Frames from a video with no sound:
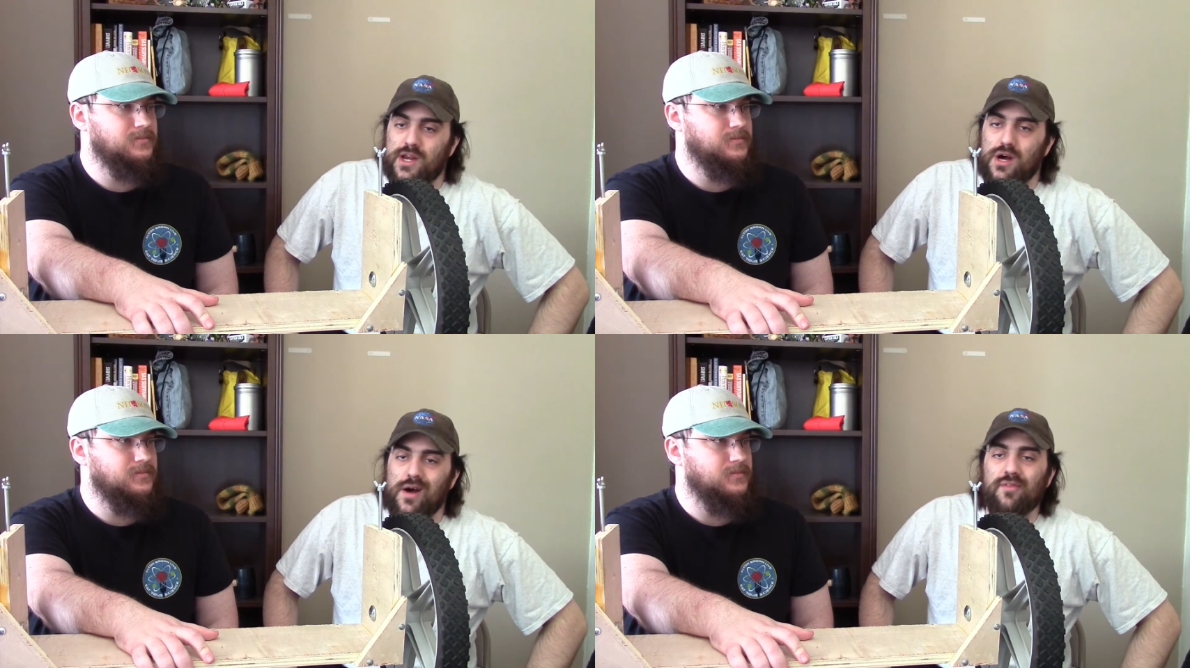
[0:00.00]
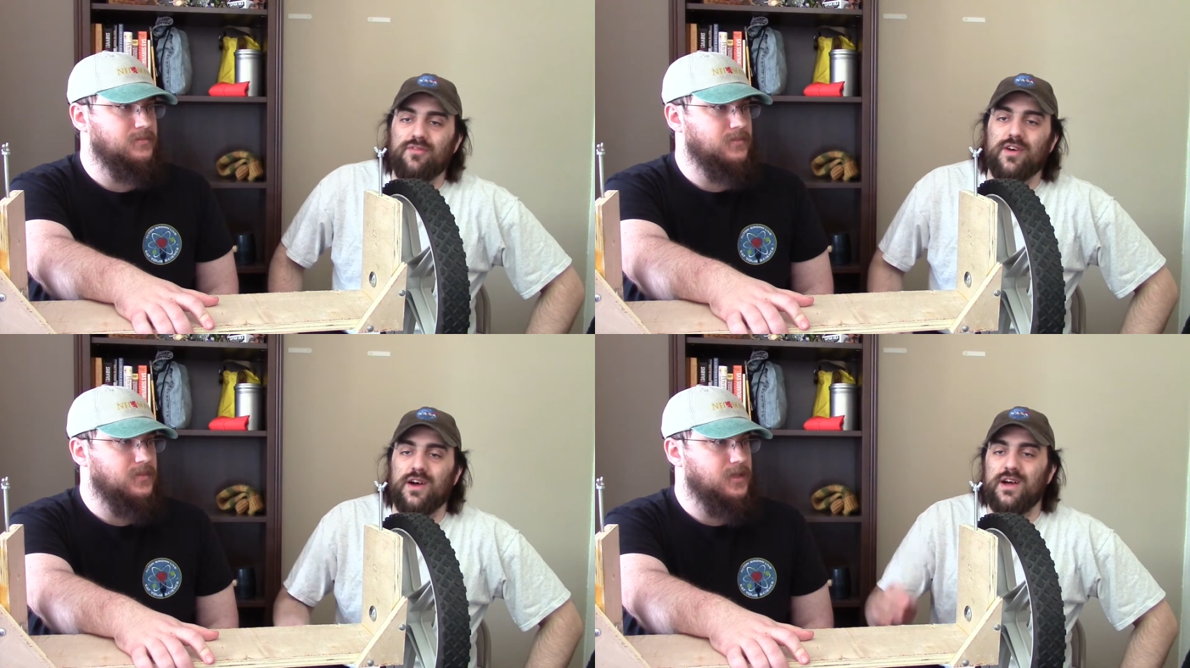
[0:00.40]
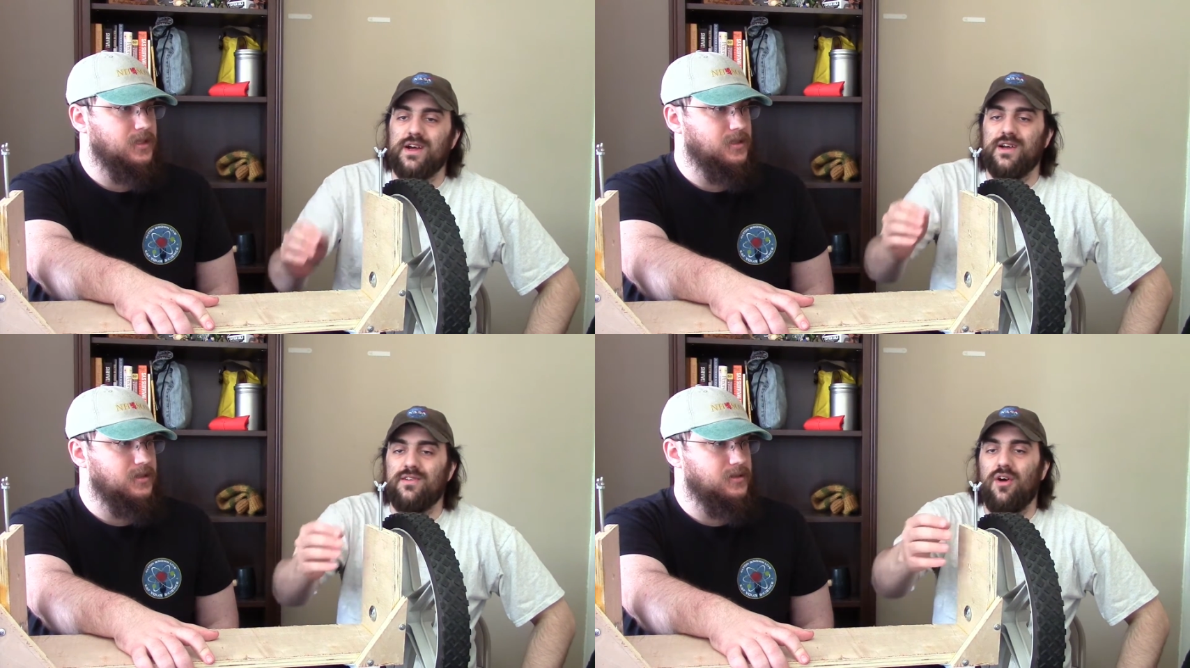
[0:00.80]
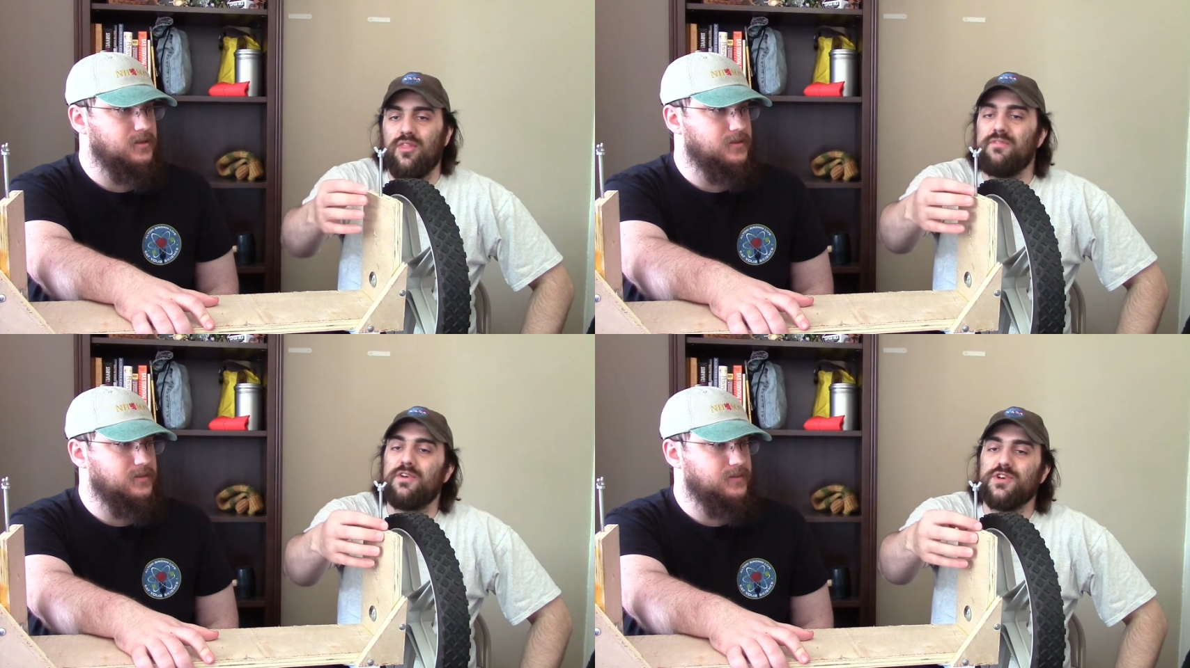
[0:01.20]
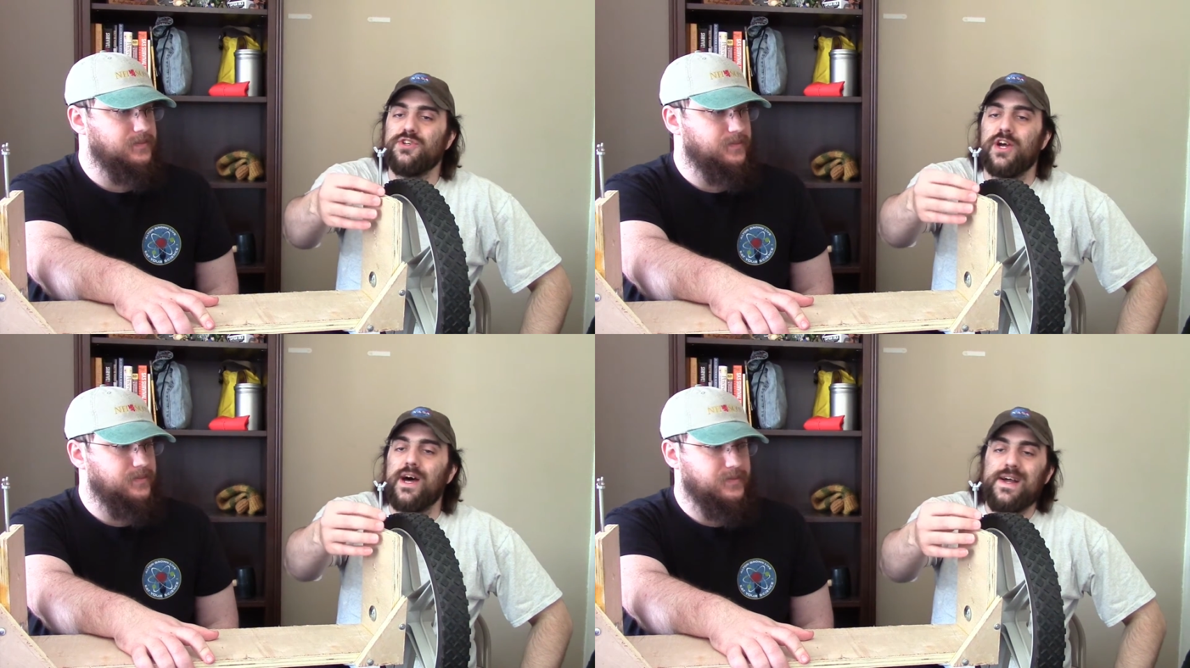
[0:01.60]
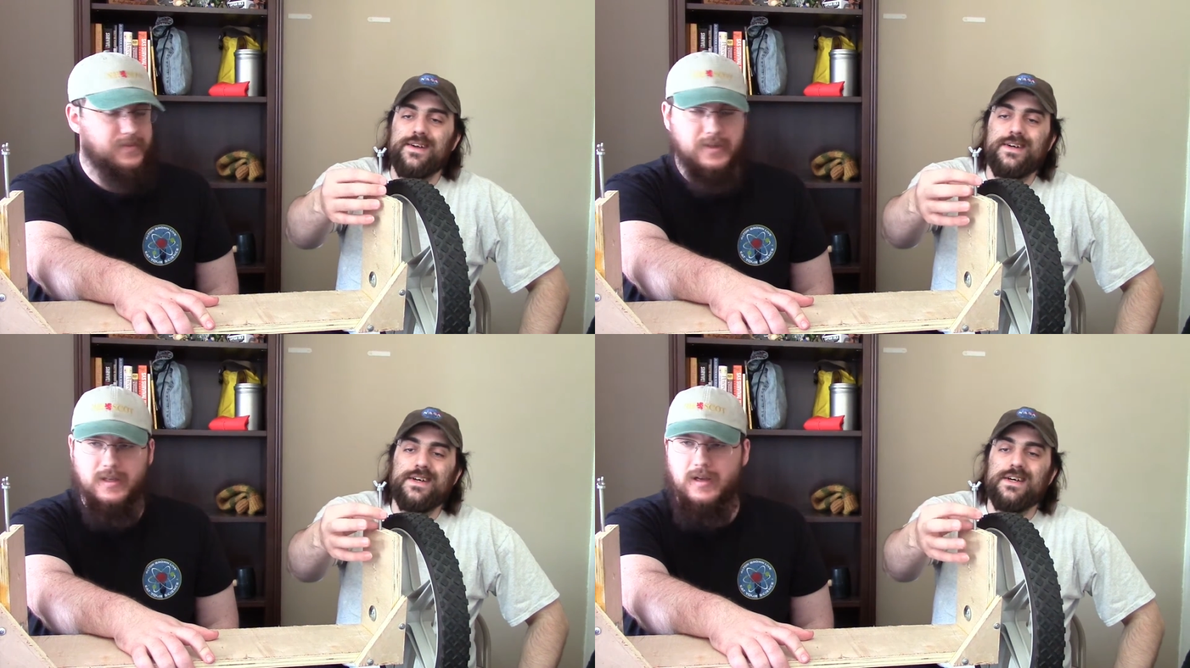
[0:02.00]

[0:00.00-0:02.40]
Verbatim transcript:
Speaker 1: off uh, on the first shot.